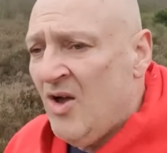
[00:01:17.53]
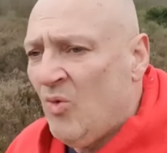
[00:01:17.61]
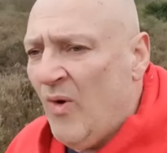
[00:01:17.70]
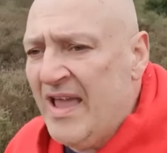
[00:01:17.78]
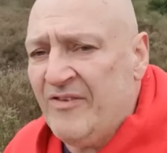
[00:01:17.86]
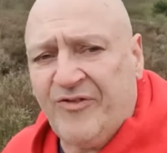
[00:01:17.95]

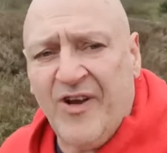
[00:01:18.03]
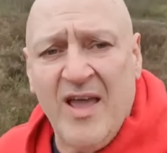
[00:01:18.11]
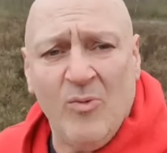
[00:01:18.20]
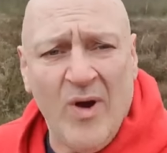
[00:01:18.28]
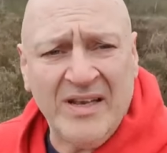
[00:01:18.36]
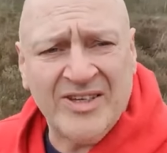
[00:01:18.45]
Wait for
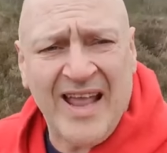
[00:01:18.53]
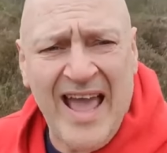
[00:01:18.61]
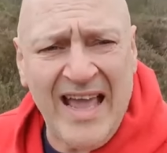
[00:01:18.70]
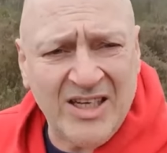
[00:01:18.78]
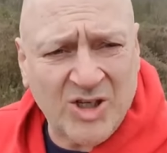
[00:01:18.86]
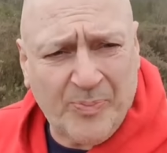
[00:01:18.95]
it. When's the
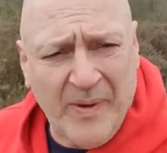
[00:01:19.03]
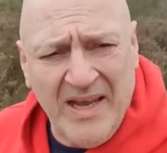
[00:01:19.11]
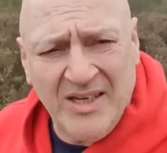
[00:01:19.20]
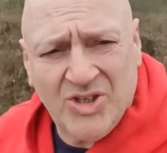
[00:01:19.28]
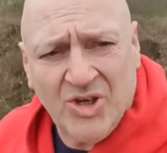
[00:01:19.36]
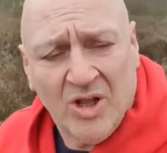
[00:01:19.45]
hate
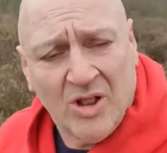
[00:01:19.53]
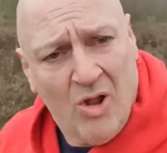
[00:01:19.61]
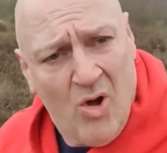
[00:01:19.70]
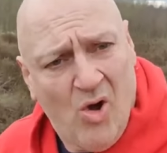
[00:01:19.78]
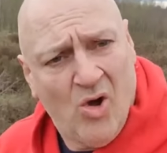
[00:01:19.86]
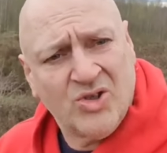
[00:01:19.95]
speech
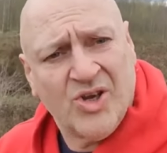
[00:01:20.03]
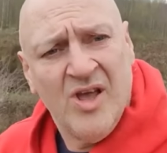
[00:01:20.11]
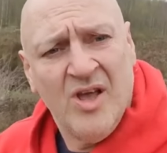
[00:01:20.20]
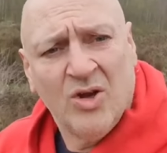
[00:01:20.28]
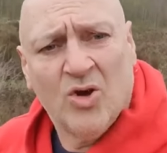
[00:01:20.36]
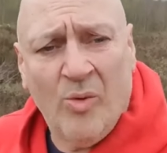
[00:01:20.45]
laws
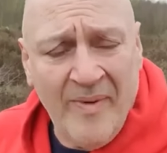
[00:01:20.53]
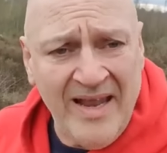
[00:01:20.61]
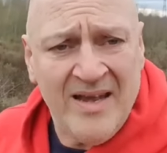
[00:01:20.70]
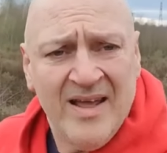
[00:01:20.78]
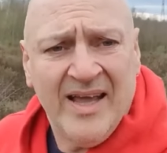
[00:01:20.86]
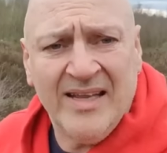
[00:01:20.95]
come
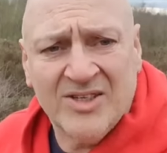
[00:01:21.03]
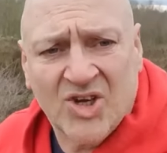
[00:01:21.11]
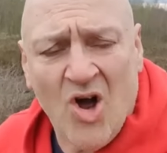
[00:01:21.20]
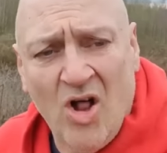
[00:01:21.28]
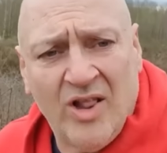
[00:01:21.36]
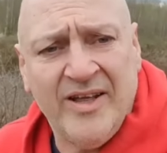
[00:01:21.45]
in in
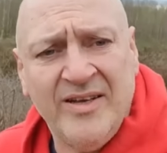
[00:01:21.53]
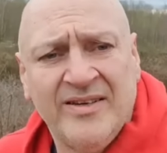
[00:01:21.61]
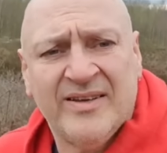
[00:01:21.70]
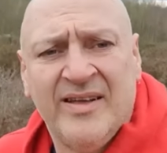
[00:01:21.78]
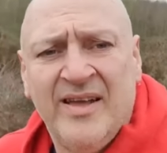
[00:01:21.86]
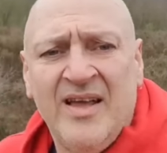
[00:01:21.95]
Scotland?